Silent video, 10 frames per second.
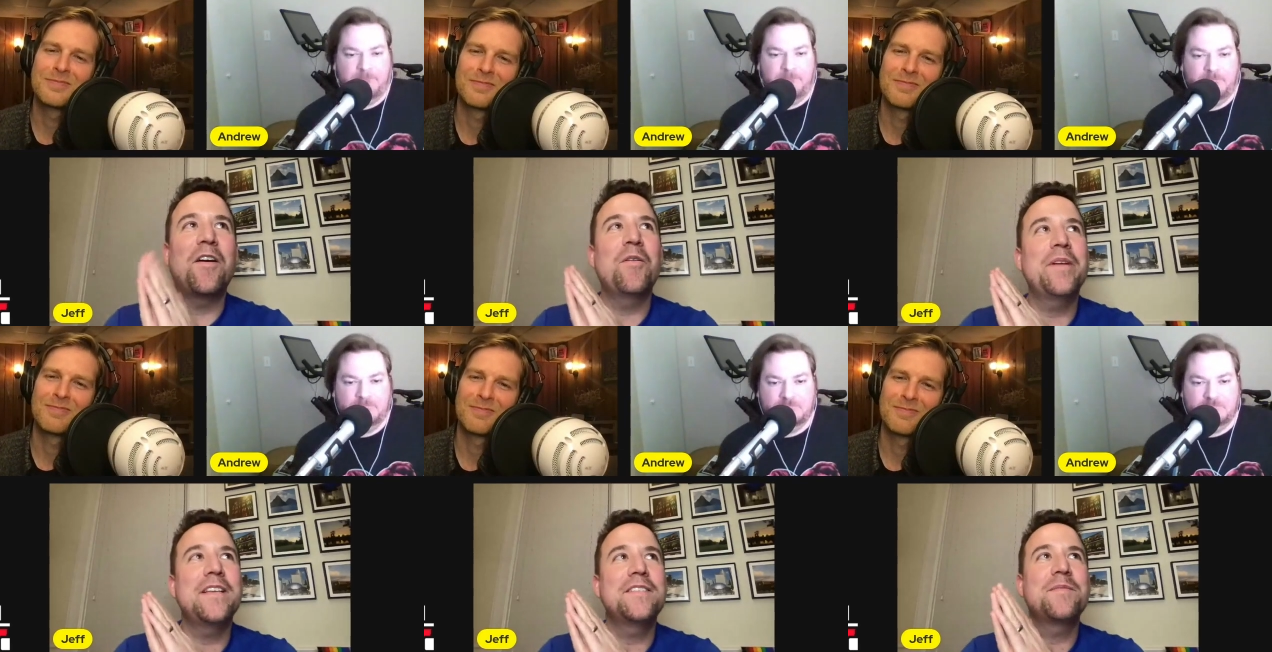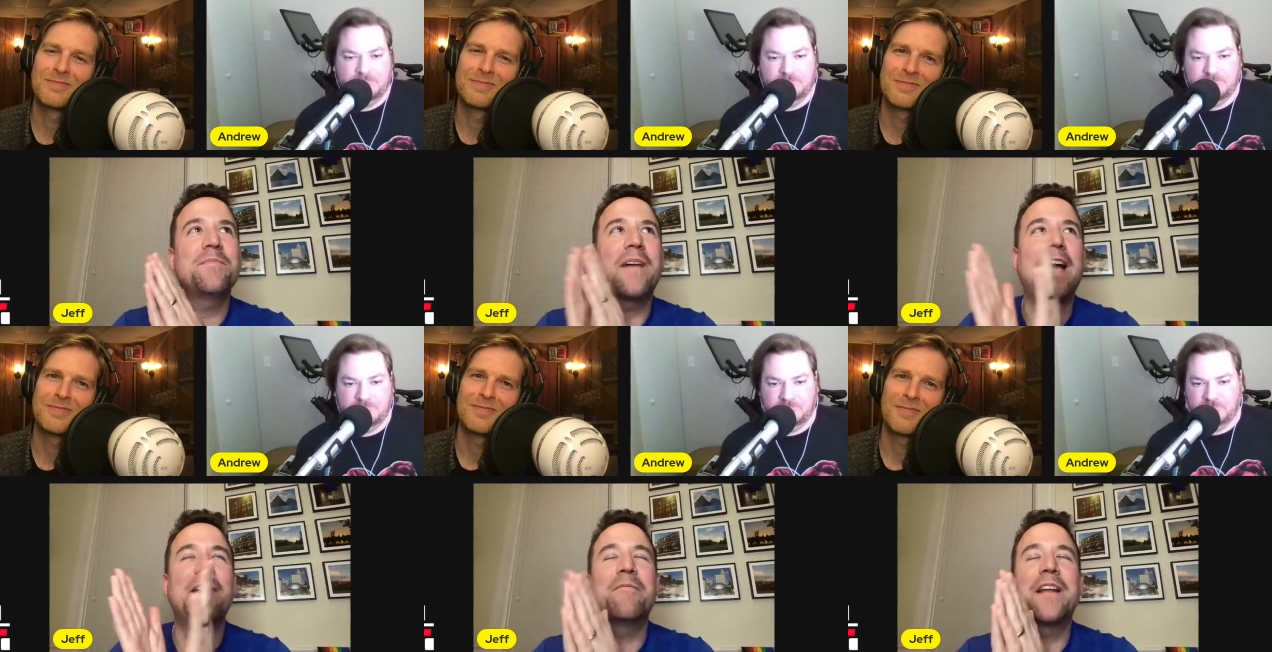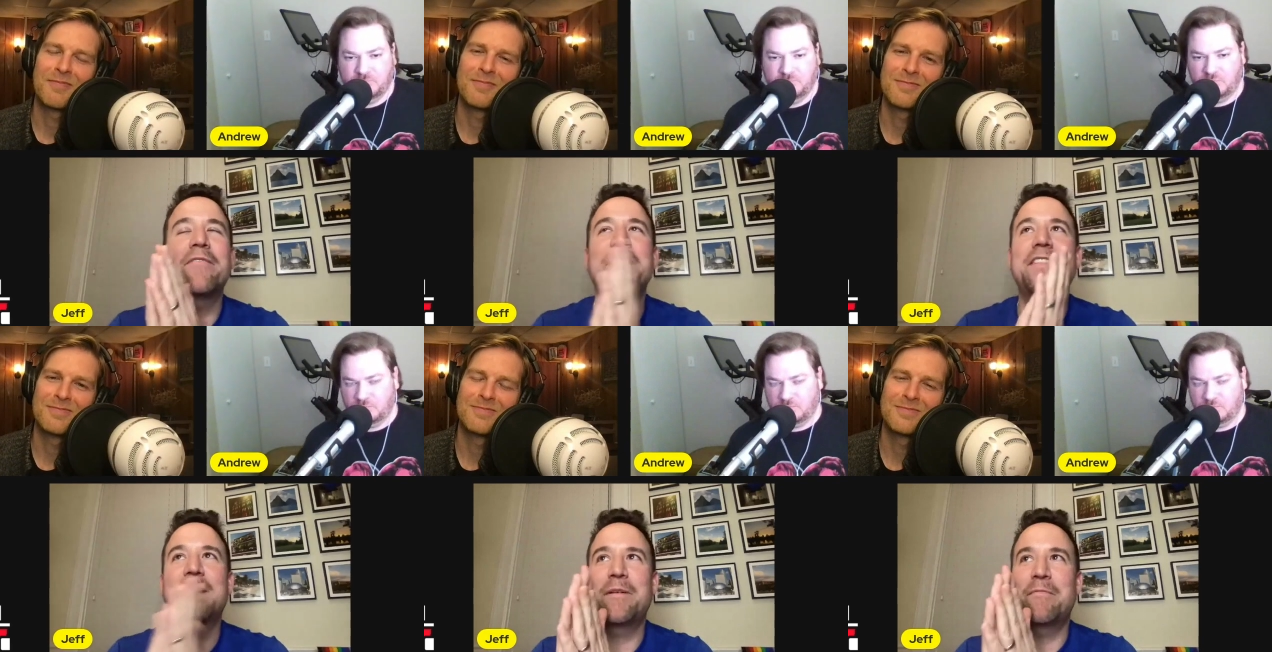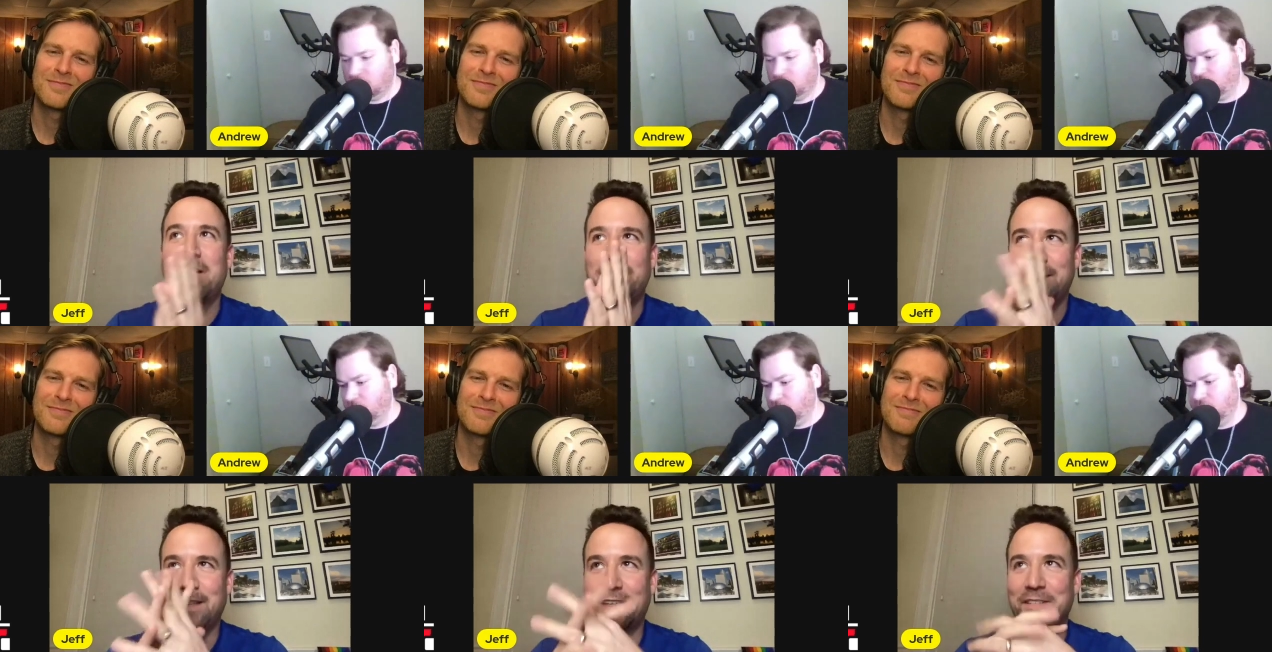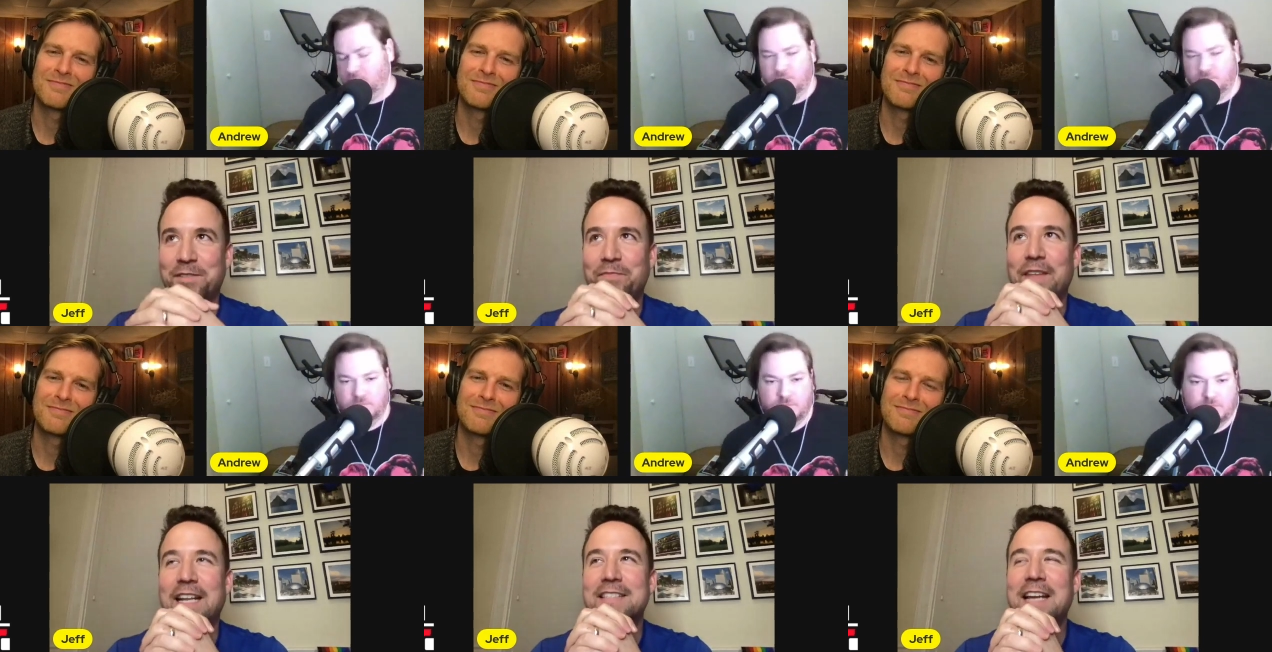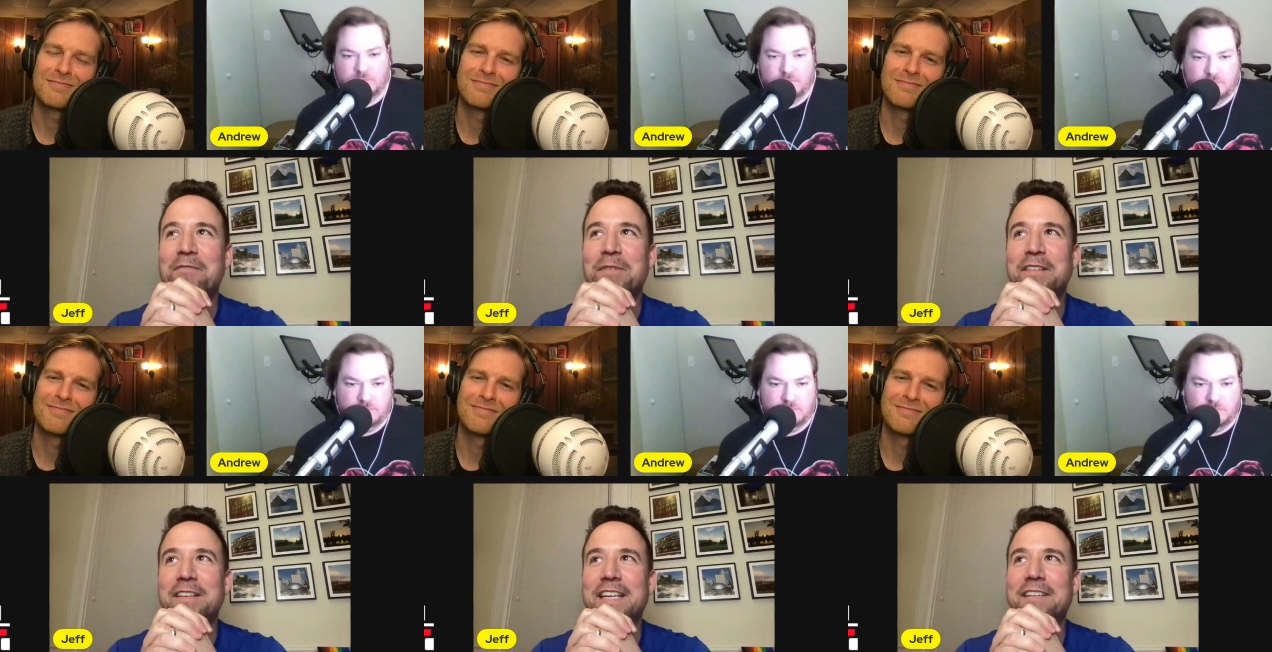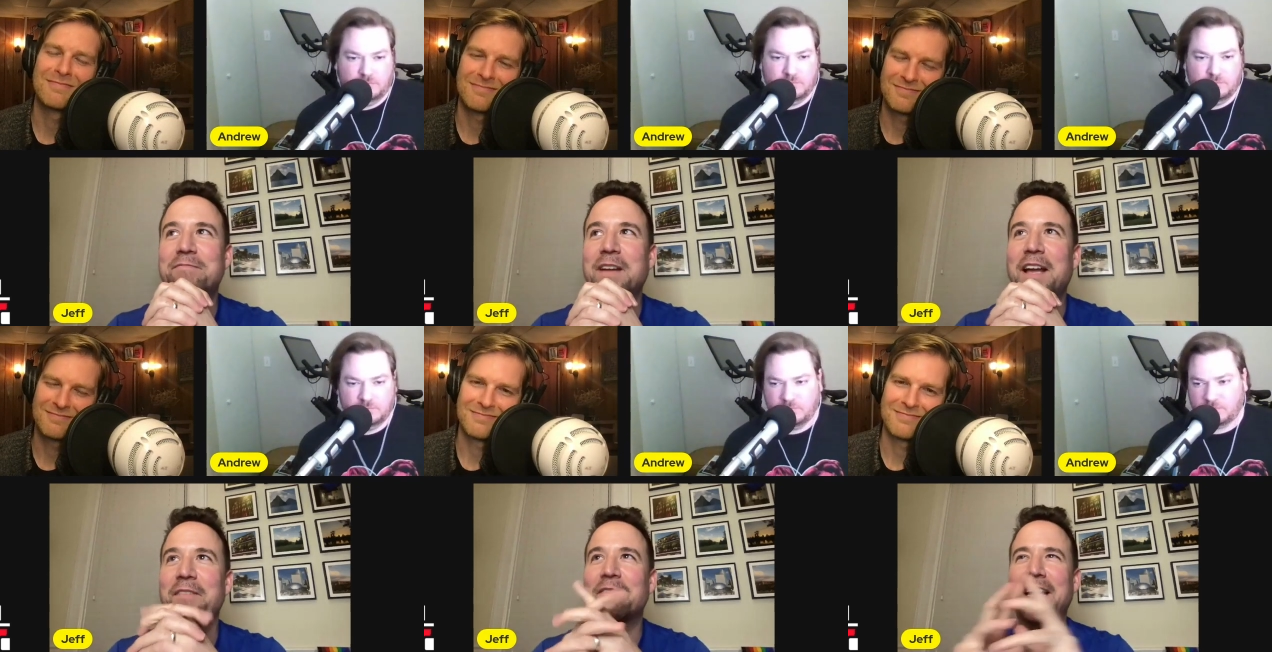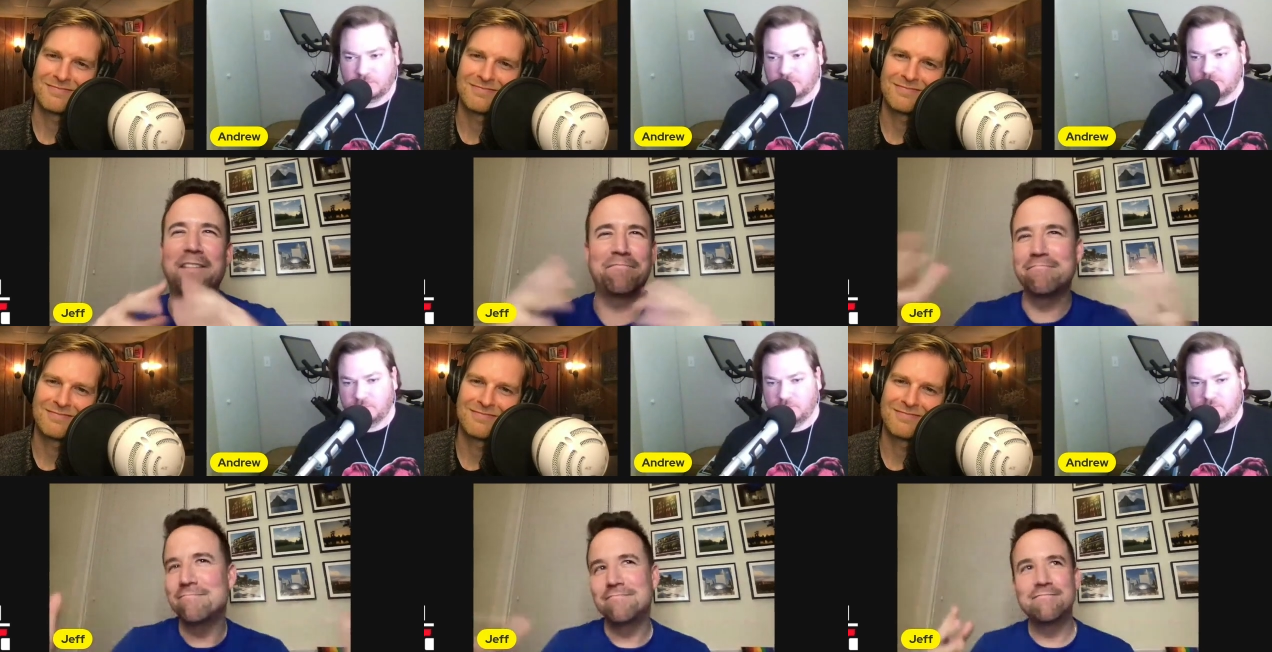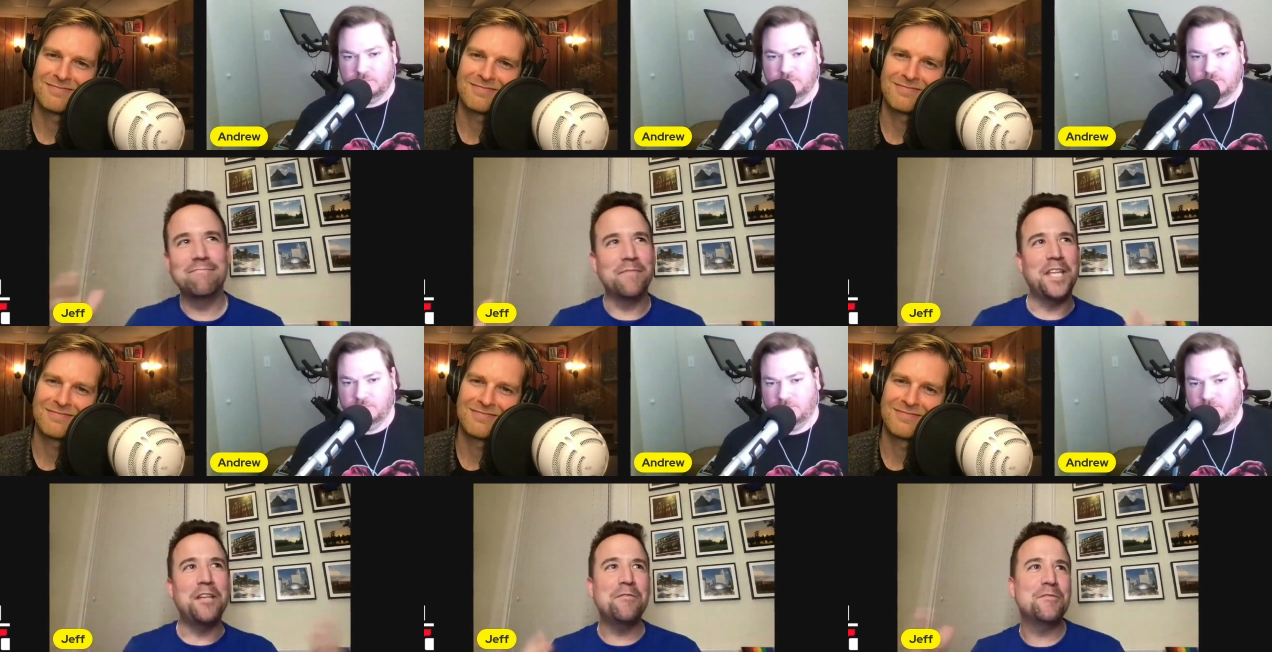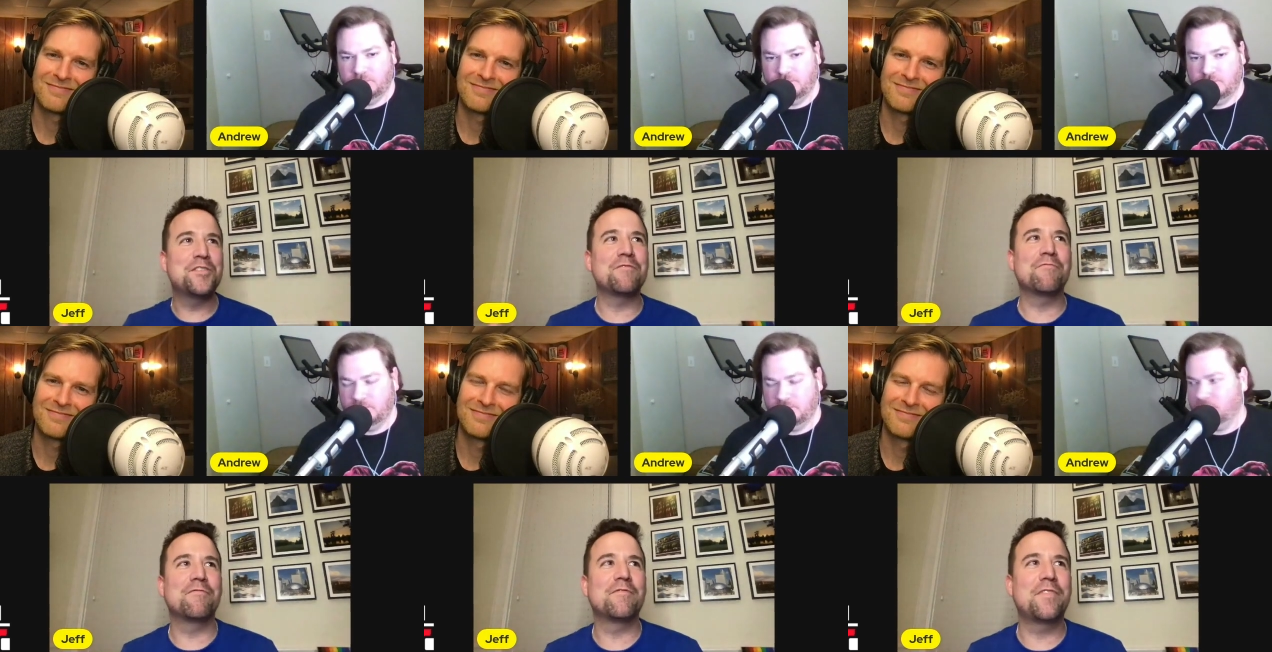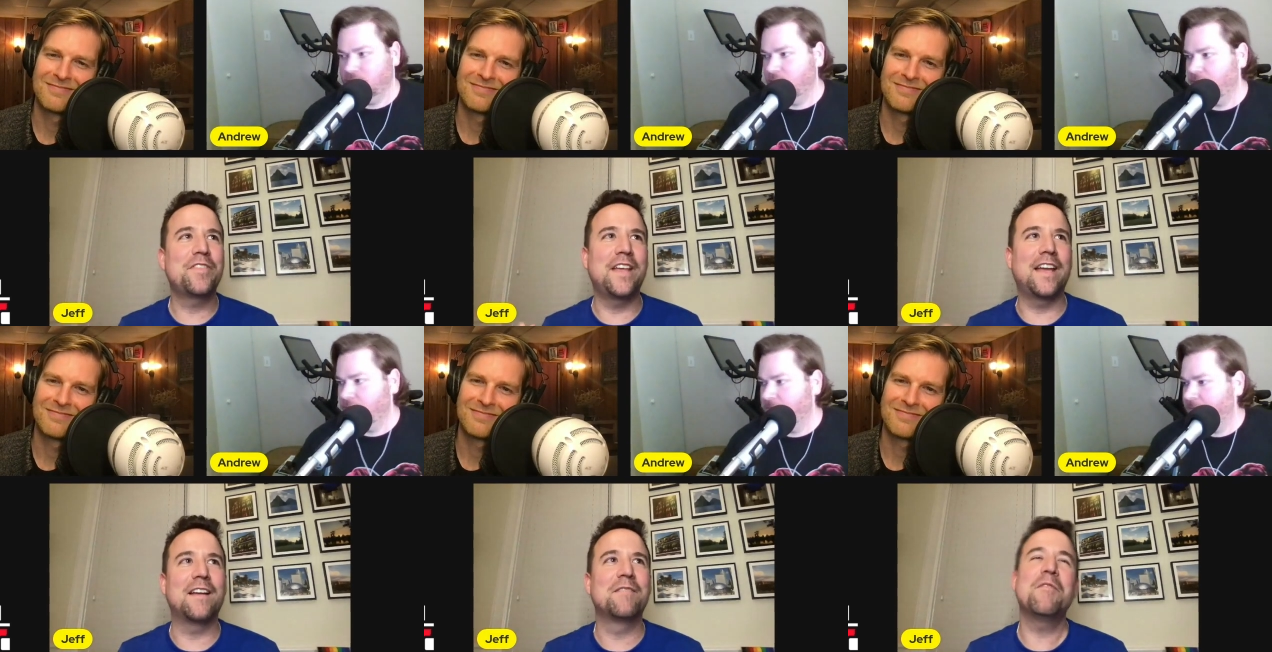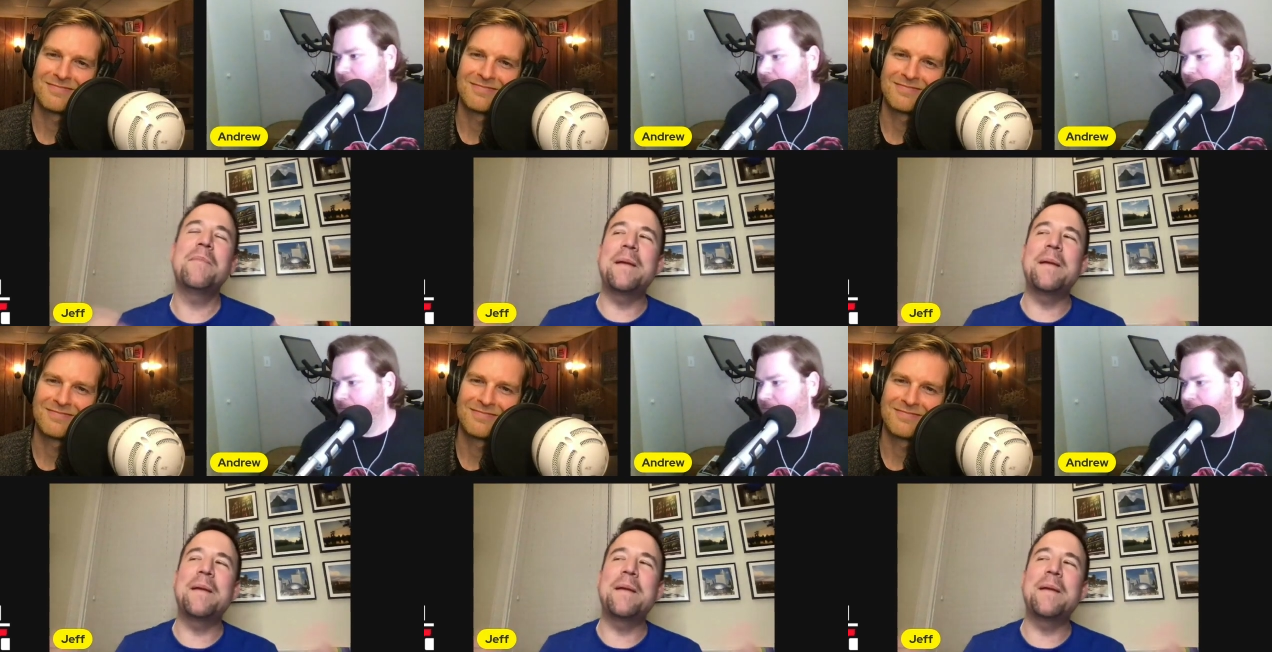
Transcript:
Speaker 1: always I whenever I think about Wild Things, and it's not really a, like a huge thing. Well,